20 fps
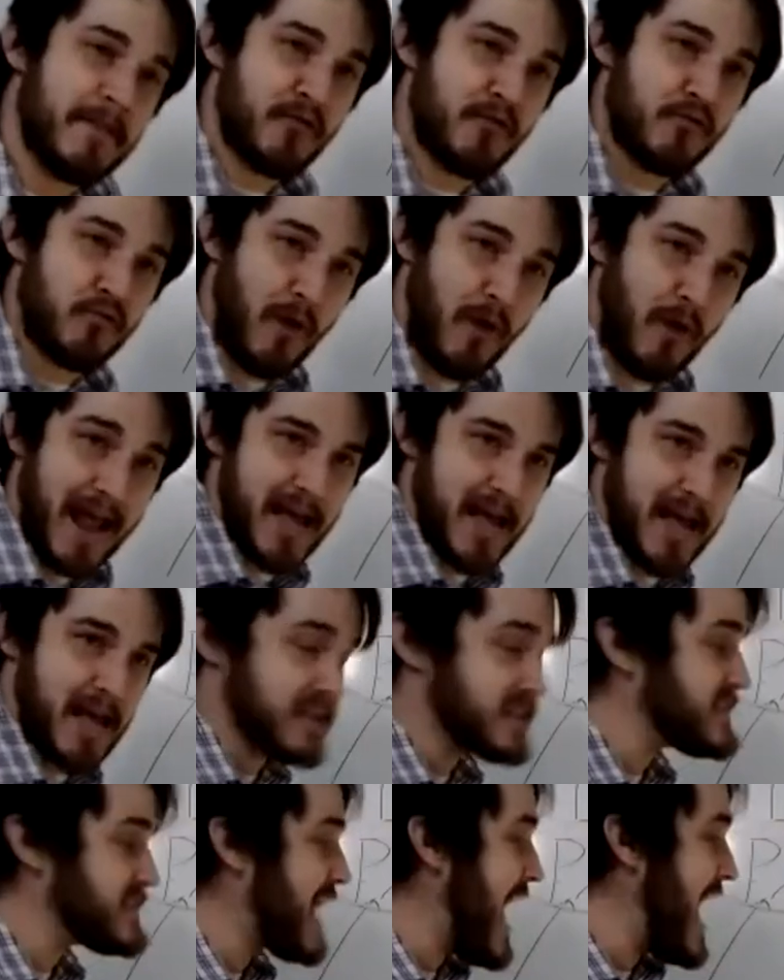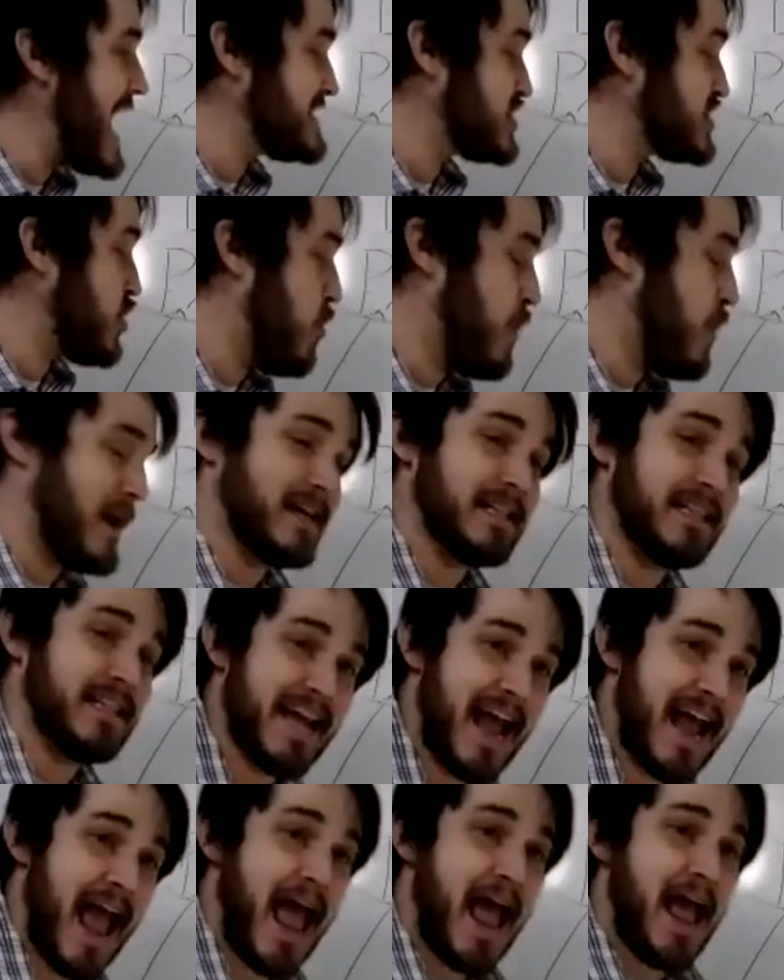in the rankings as
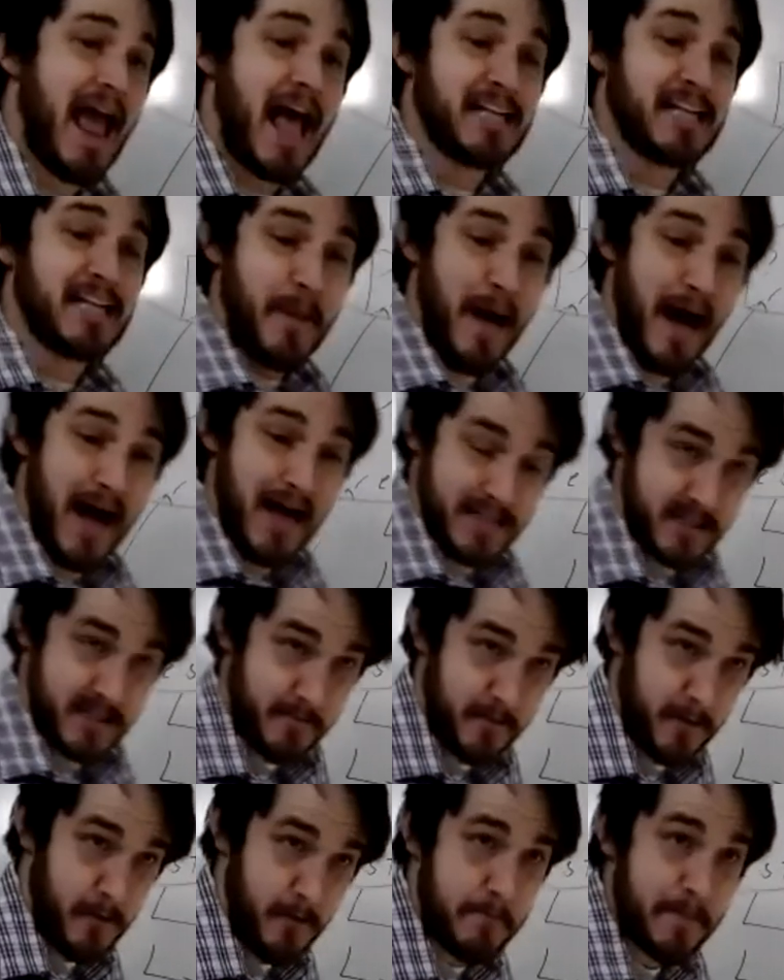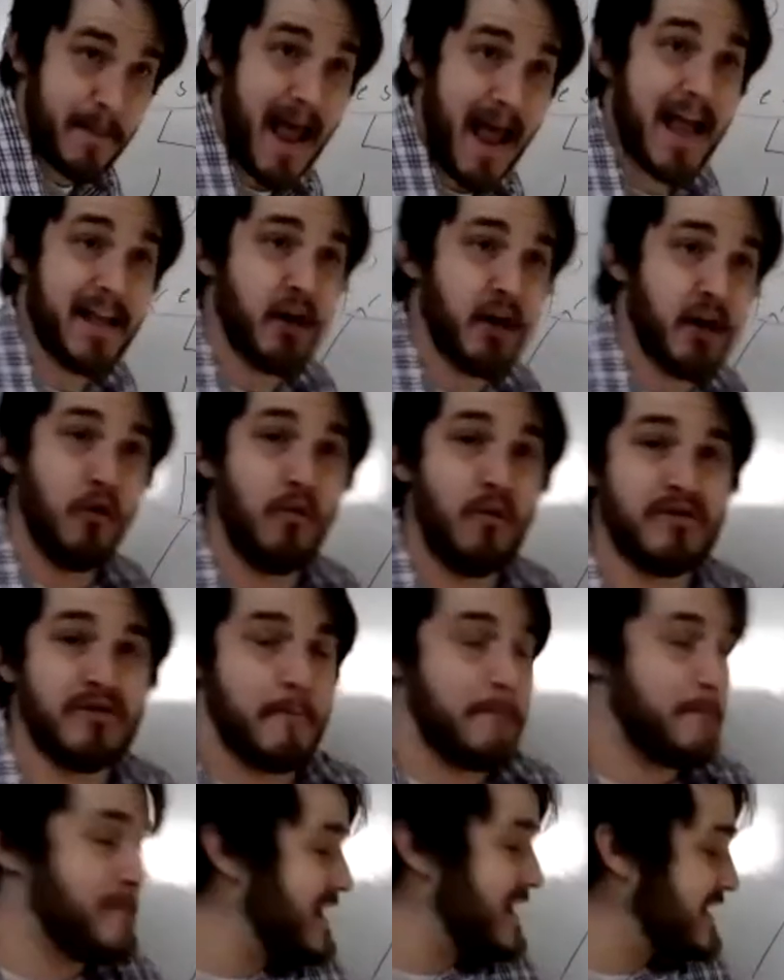quickly as possible and go with
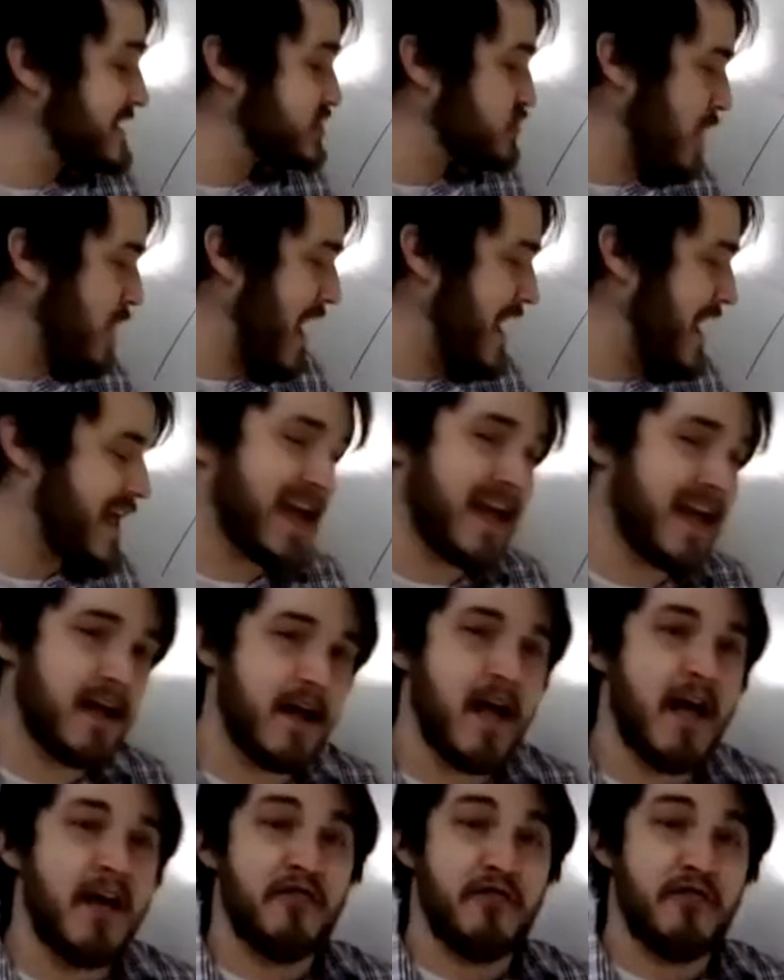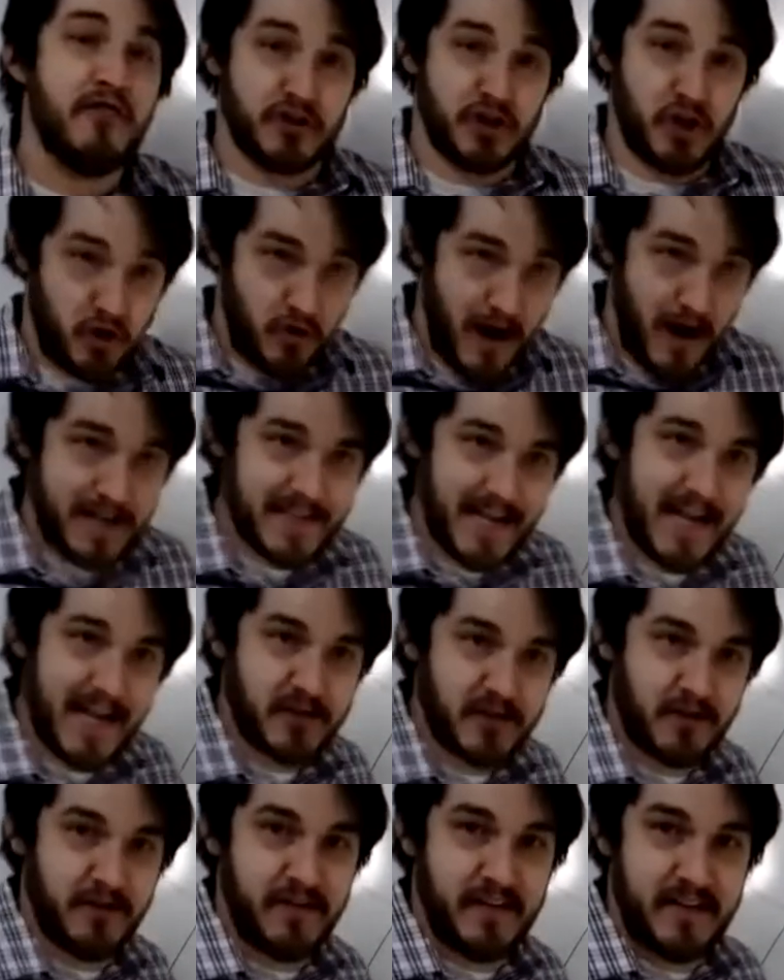the biggest ranking, there's a correct
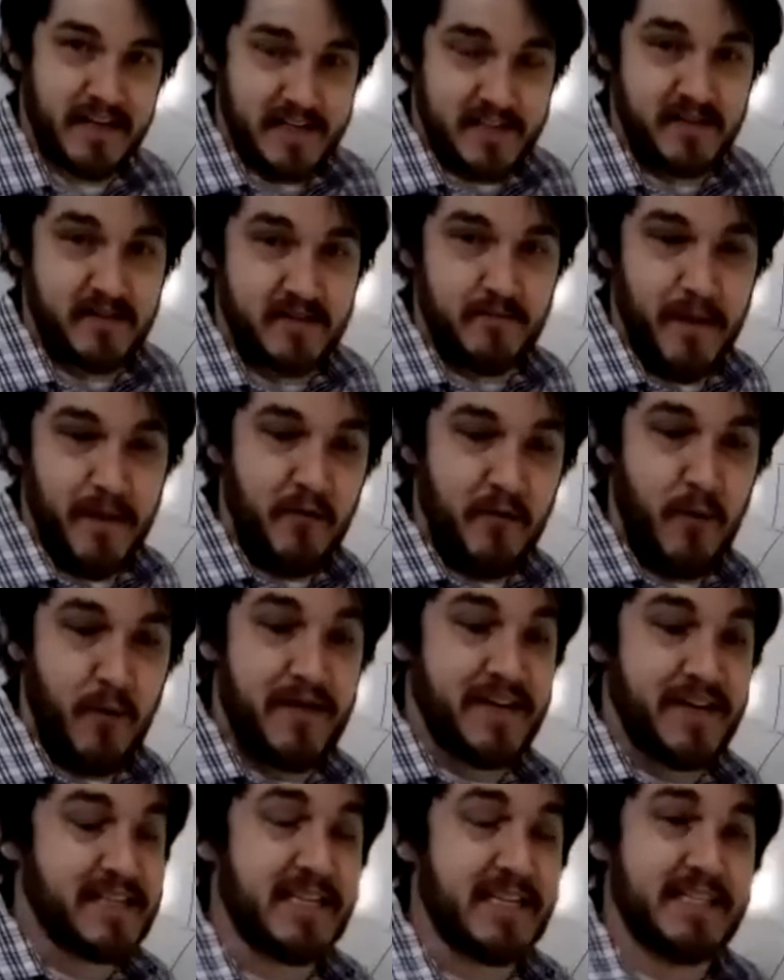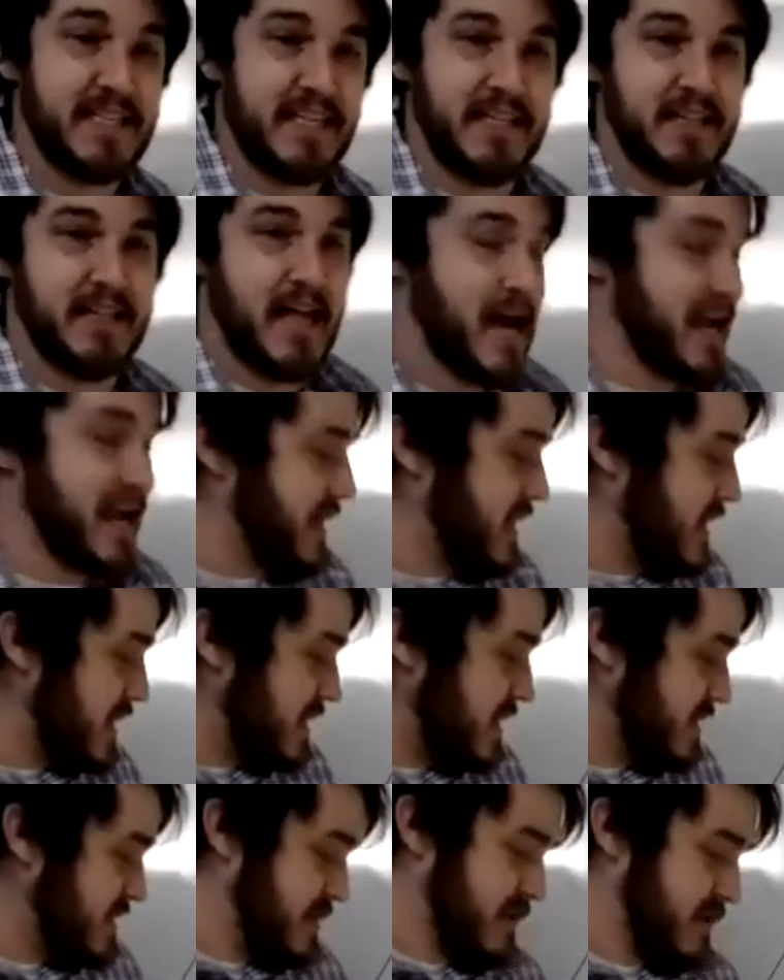answer to this, by the way. This isn't like
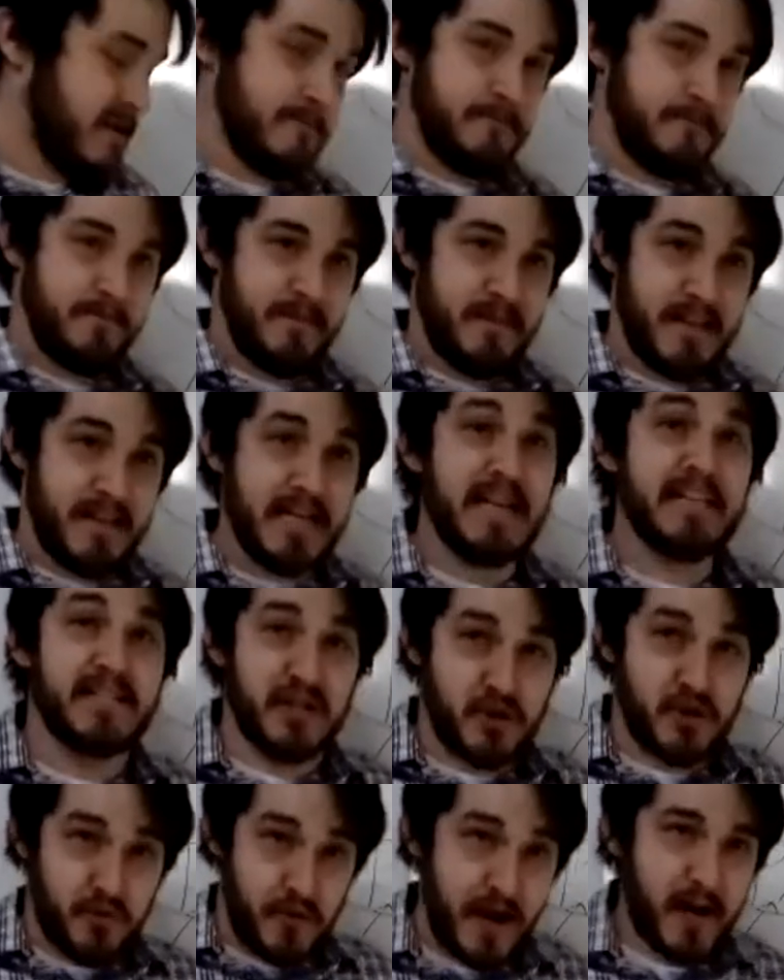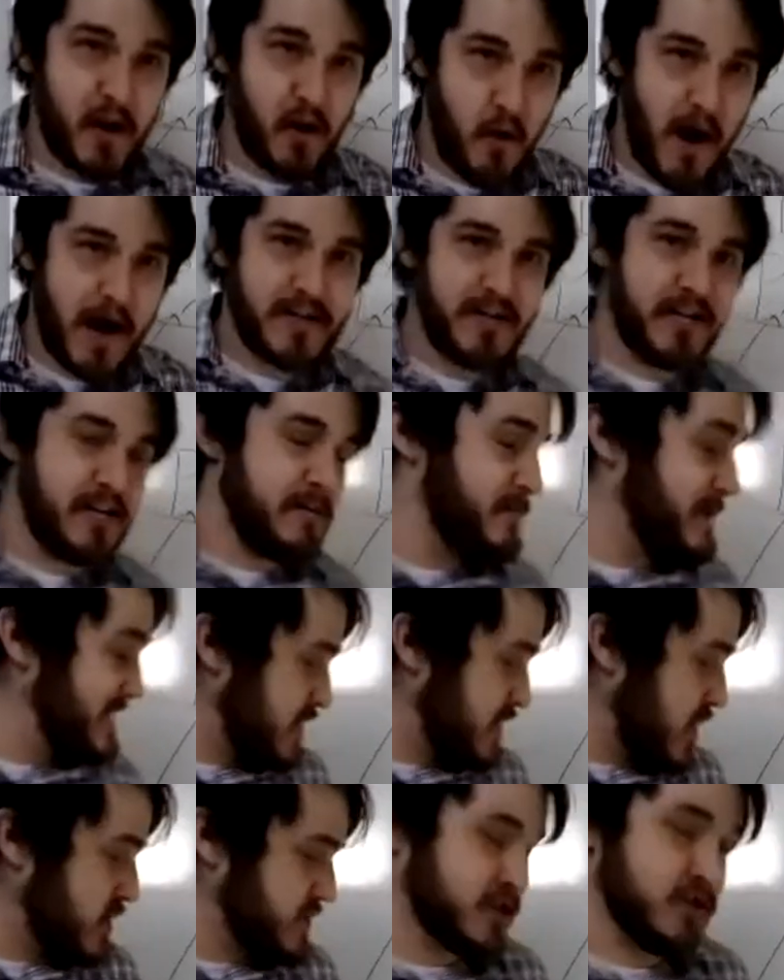it's a trick question, but
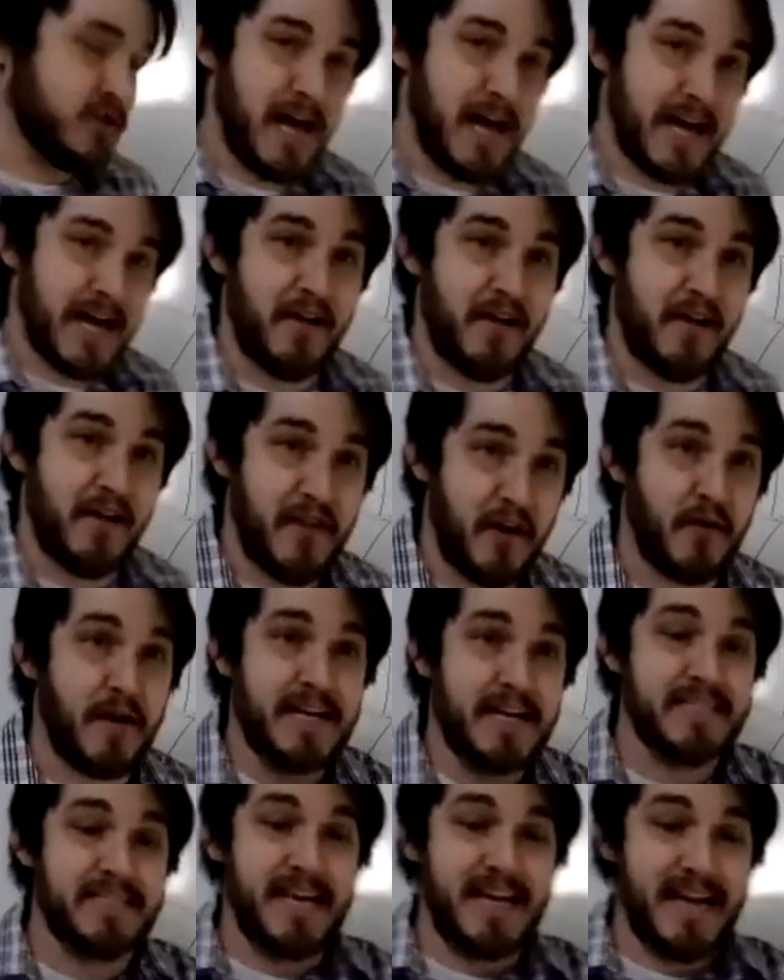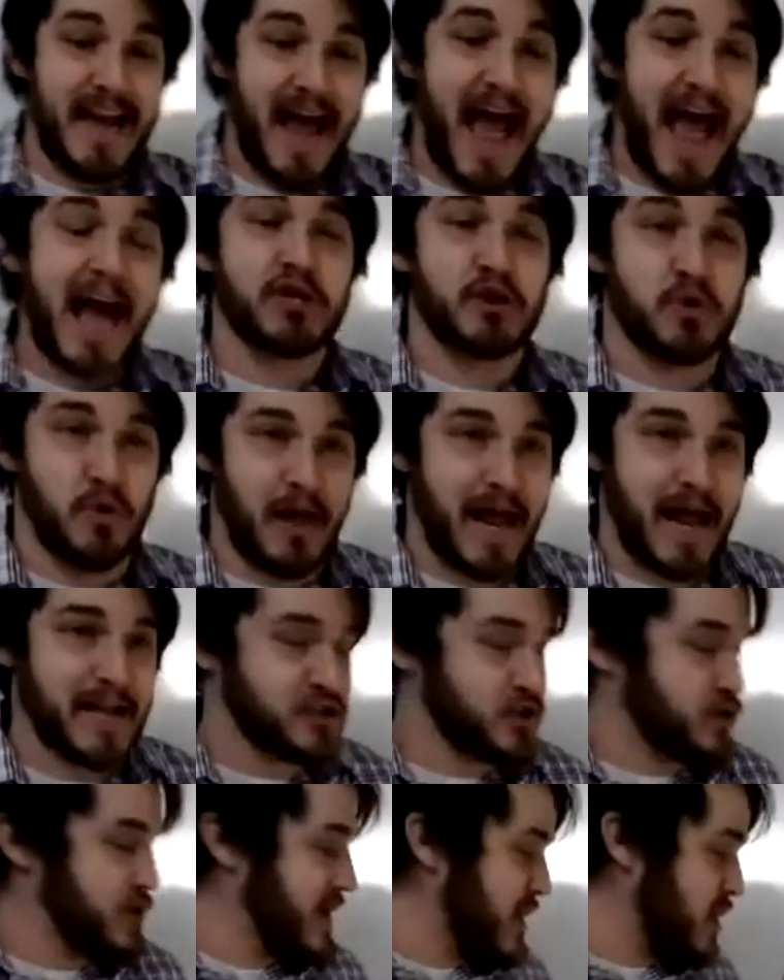it's also like there is an actual
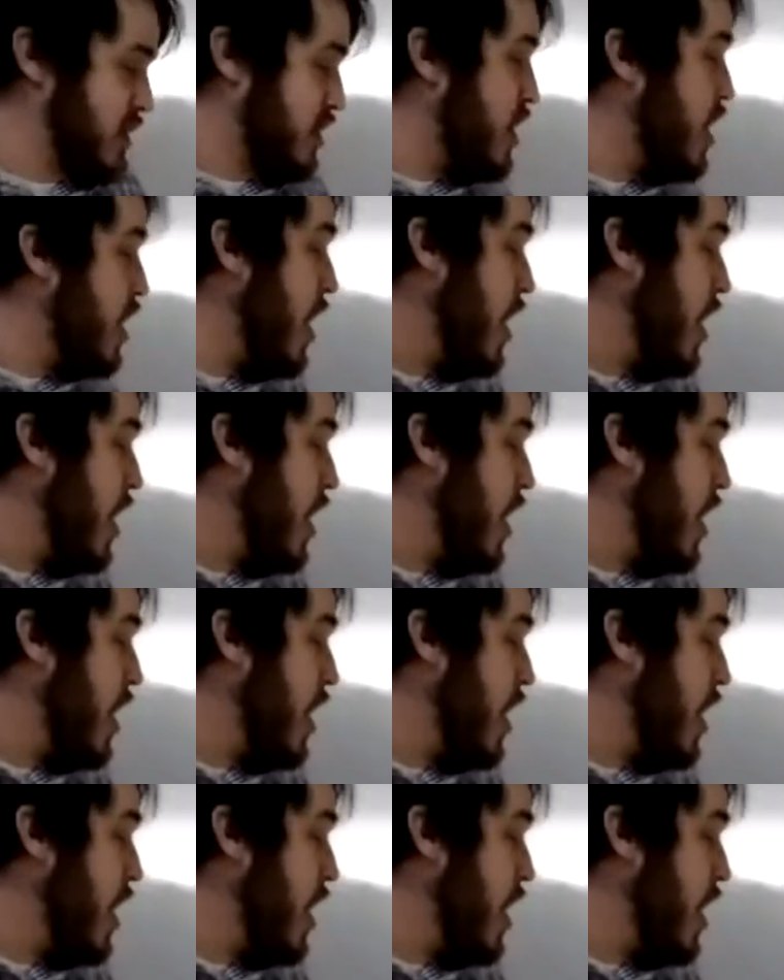answer here.